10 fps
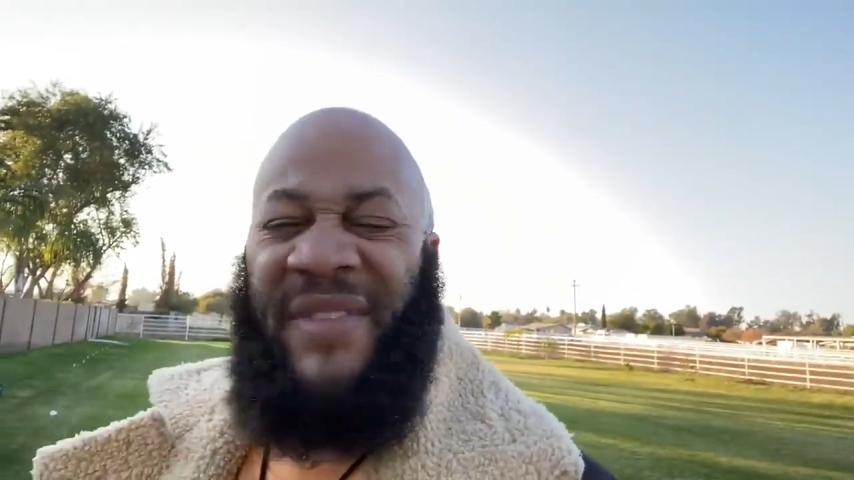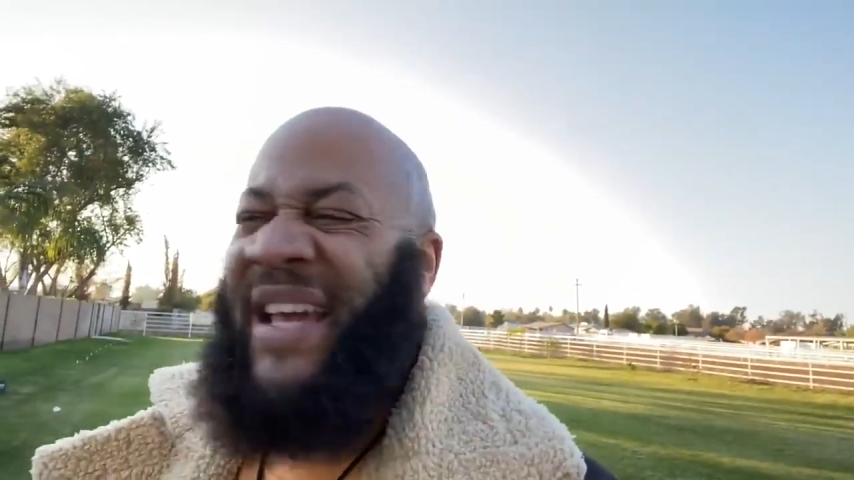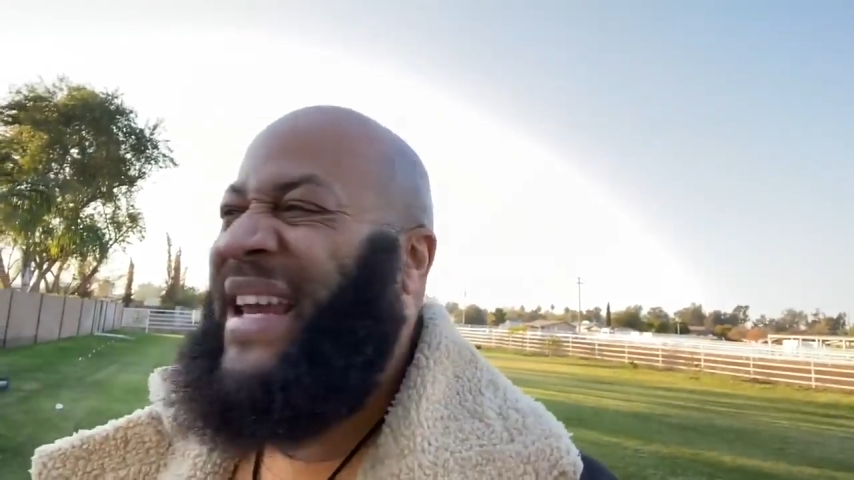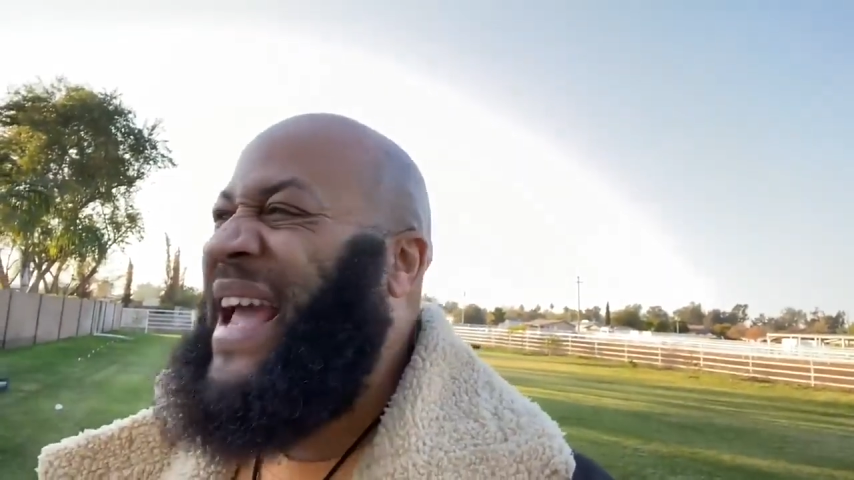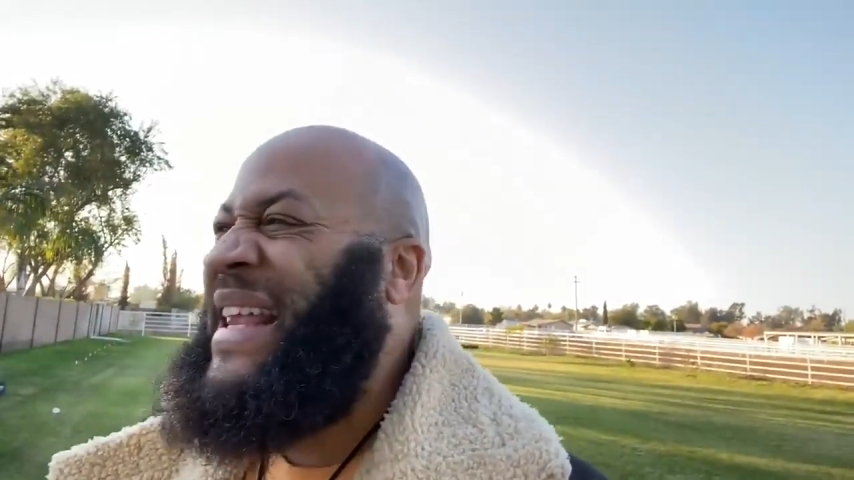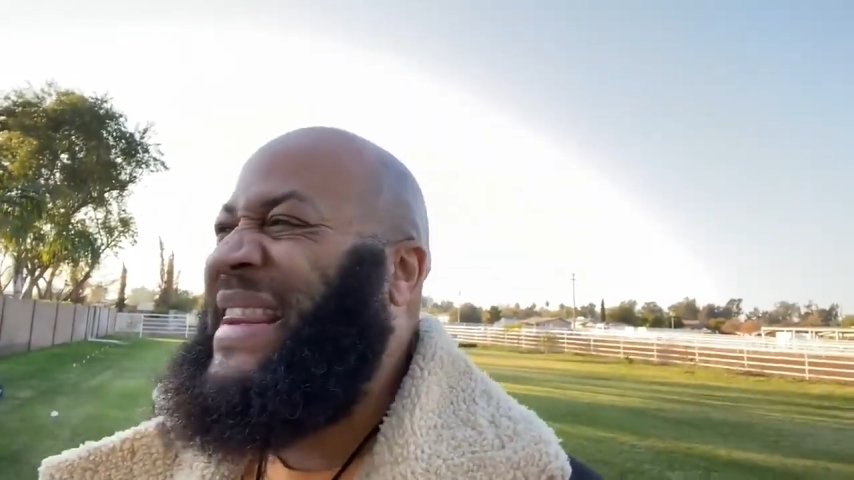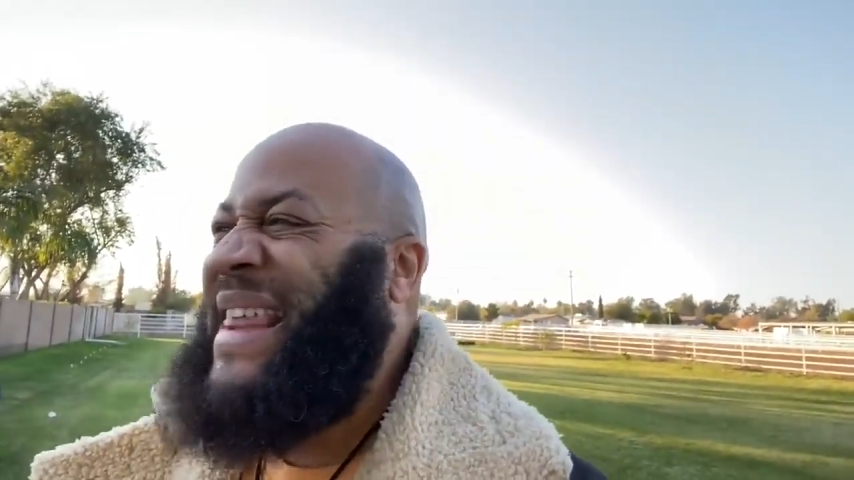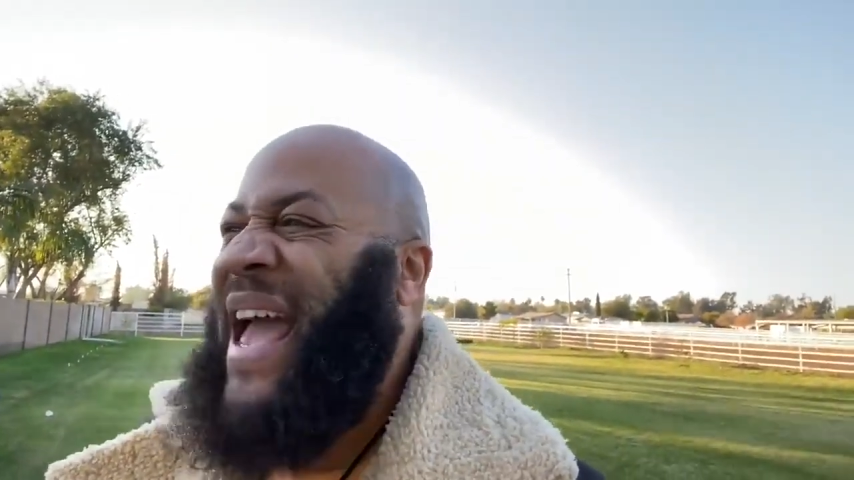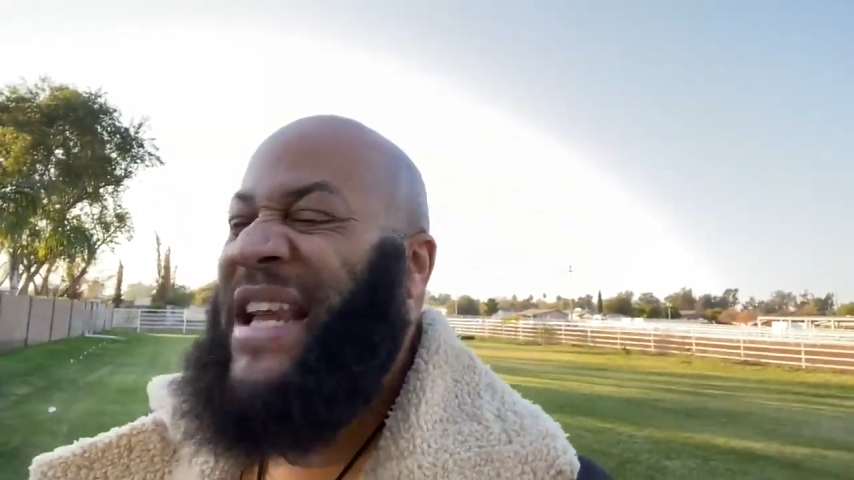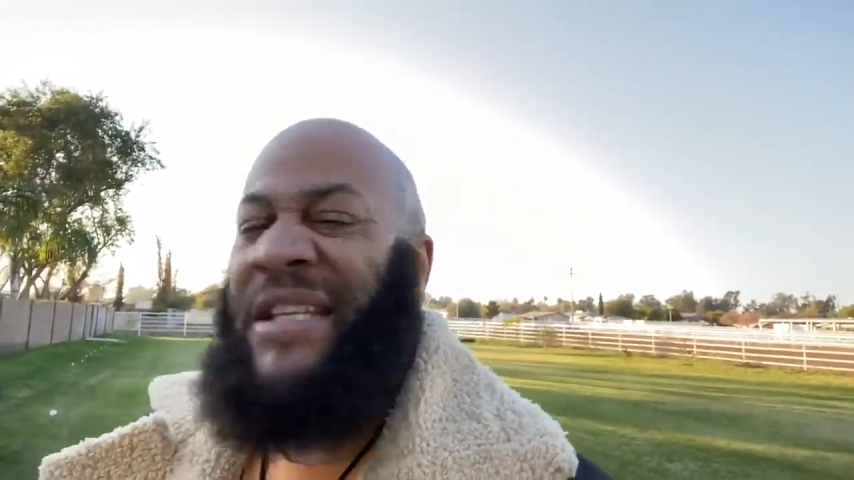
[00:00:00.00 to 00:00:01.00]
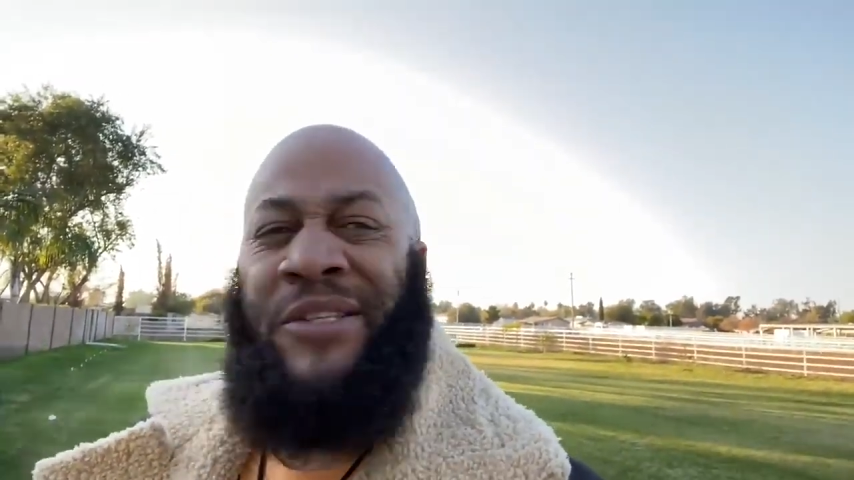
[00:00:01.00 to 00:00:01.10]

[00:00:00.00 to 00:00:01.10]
It ain't that